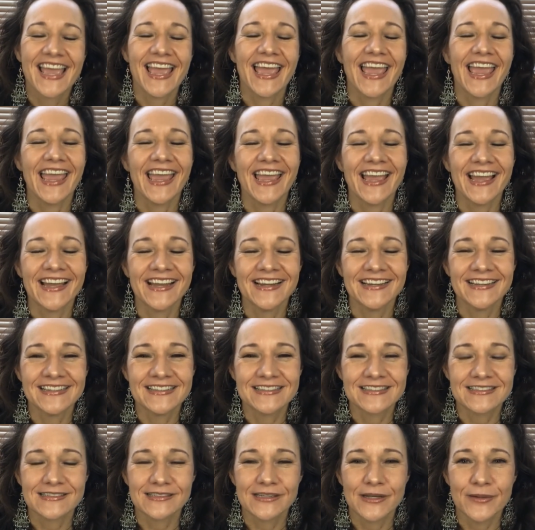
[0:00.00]
and
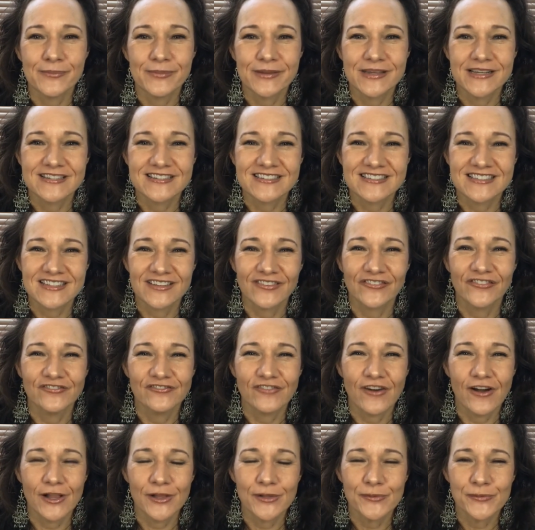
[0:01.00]
it's going to be just a
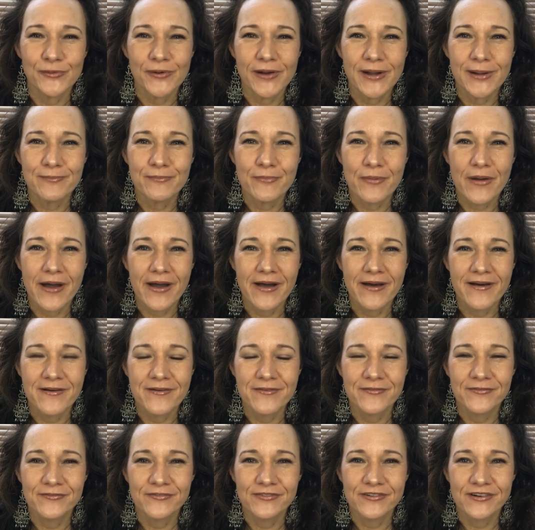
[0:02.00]
follow-up
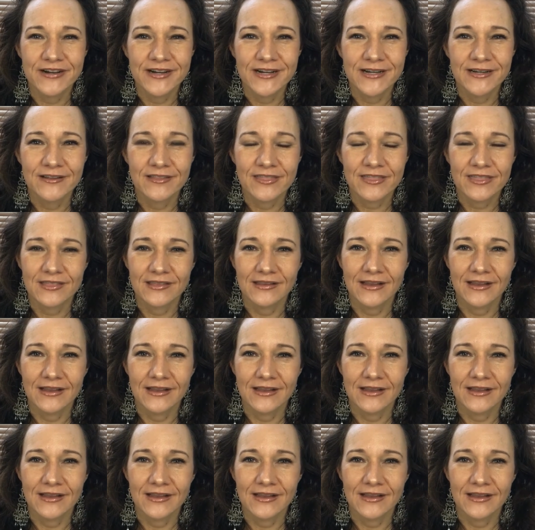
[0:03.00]
of